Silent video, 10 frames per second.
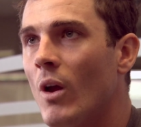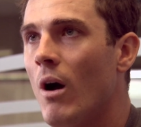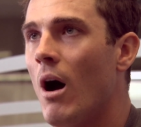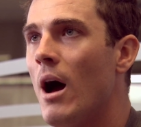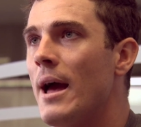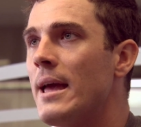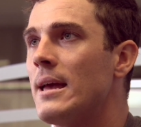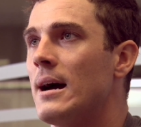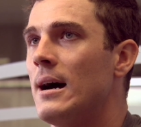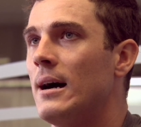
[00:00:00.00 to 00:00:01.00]

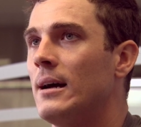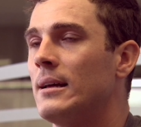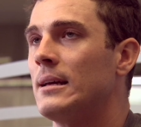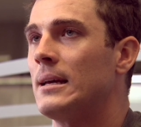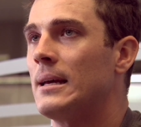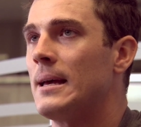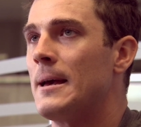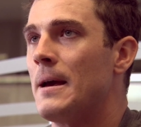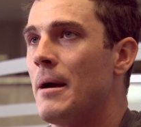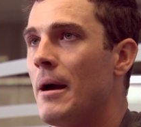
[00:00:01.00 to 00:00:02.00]
i uh,
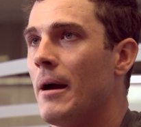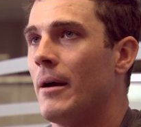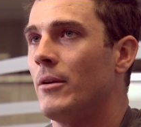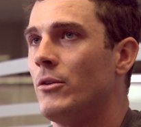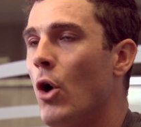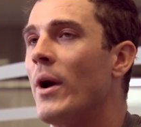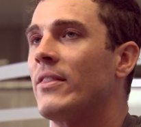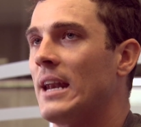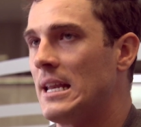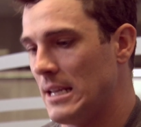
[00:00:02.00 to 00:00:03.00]
knowing
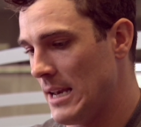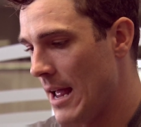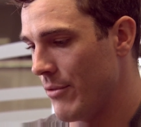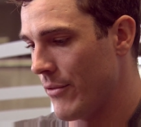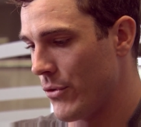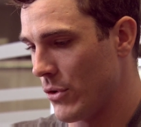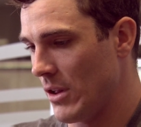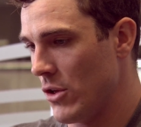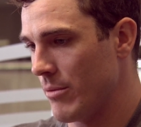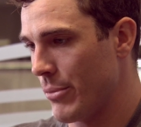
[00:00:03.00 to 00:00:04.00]
that i didn't have the first
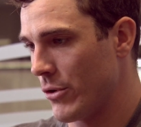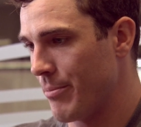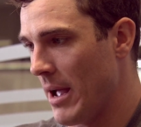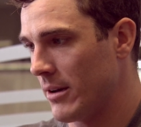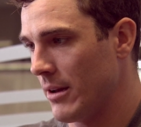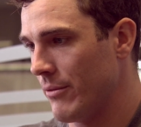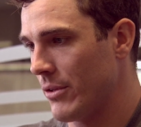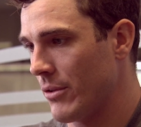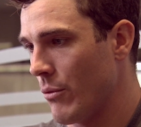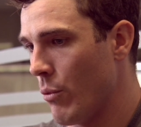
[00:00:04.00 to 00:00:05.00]
nation
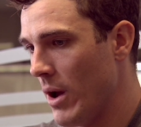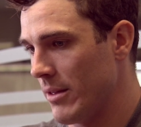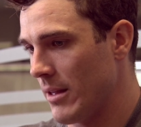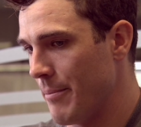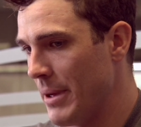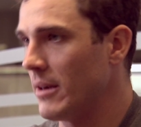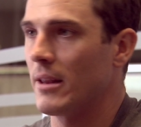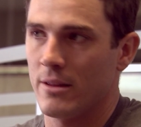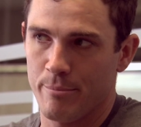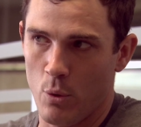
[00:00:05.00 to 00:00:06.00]
perspectives was a bit
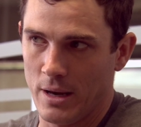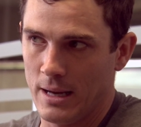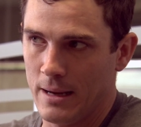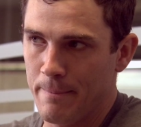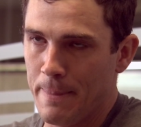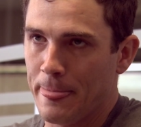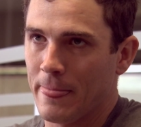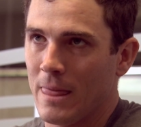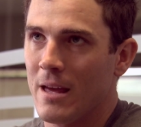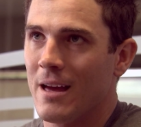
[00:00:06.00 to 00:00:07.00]
disappointing
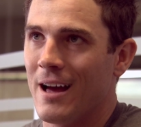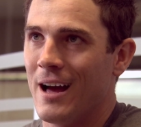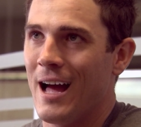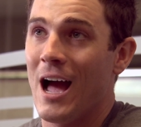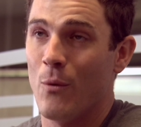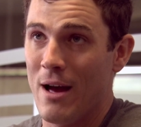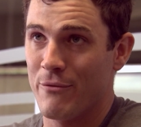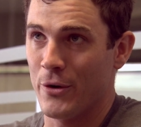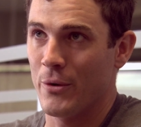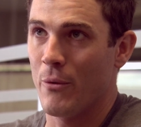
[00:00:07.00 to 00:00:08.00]
uh,
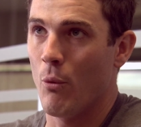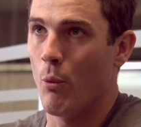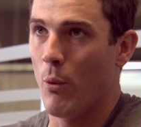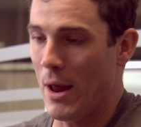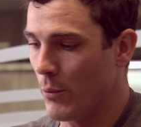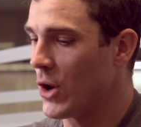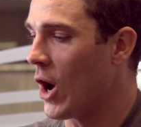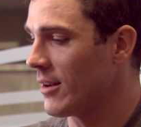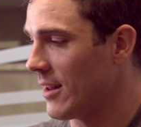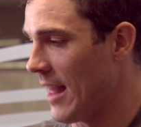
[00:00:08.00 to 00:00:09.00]
however when we
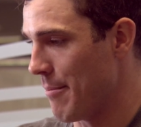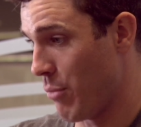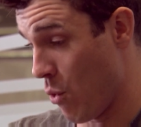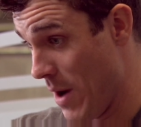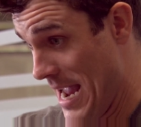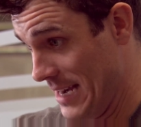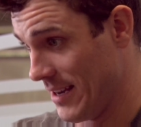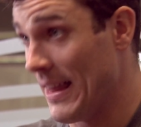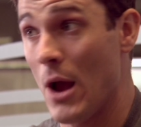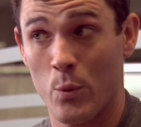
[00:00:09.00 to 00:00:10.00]
got to that
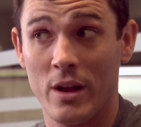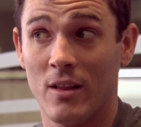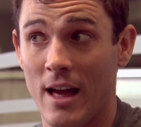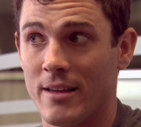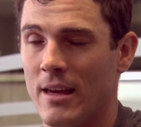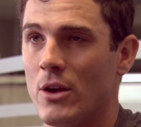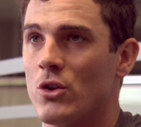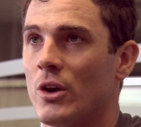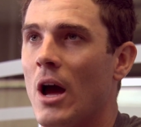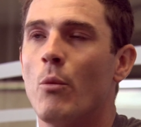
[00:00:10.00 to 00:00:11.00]
point and that
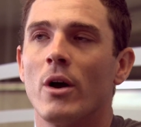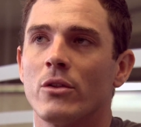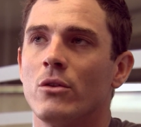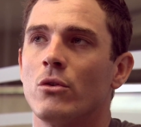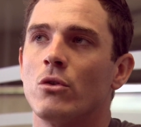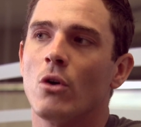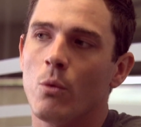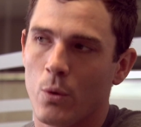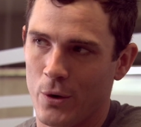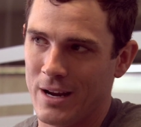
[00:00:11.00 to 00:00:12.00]
realization i wasn't so
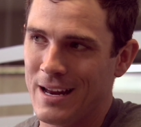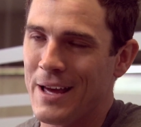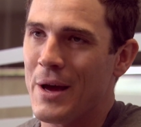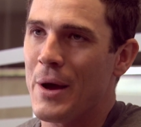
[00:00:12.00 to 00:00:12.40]
worried